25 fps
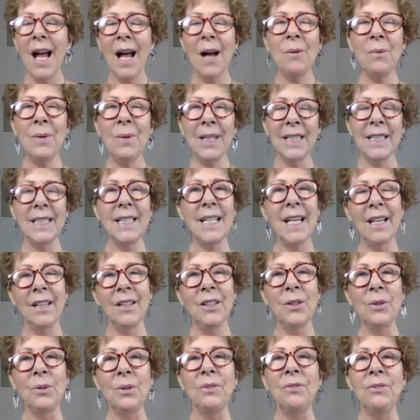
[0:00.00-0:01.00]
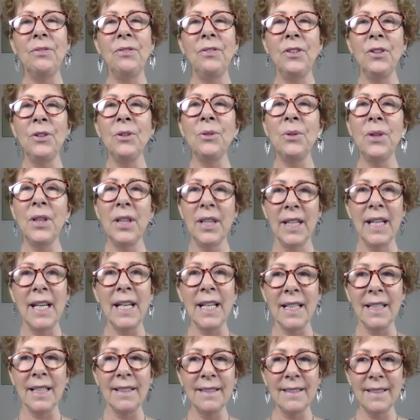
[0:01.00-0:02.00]
want to tell you a few
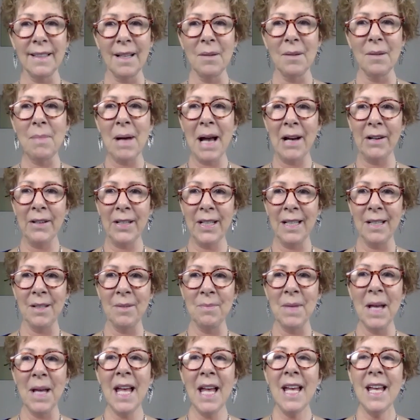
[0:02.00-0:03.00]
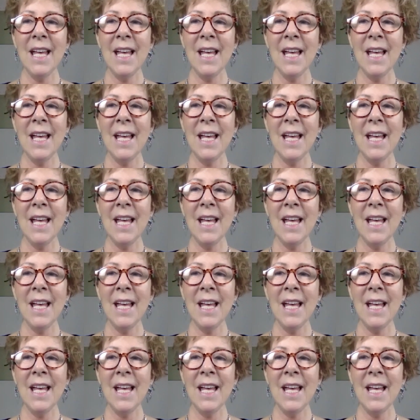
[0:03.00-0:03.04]
things about him